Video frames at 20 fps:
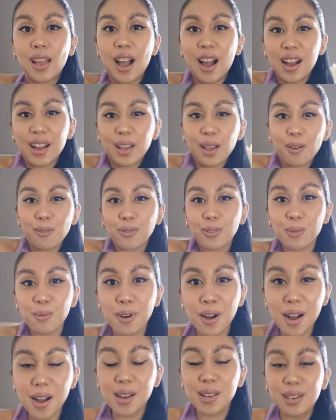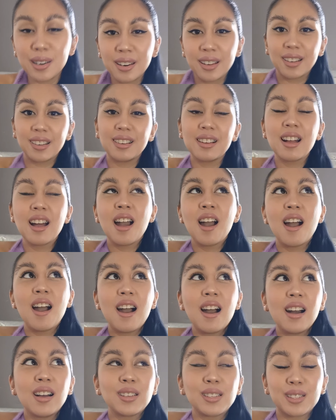Hi everyone.
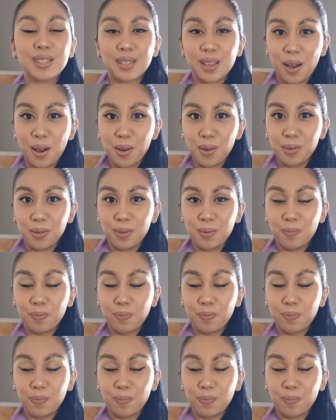So,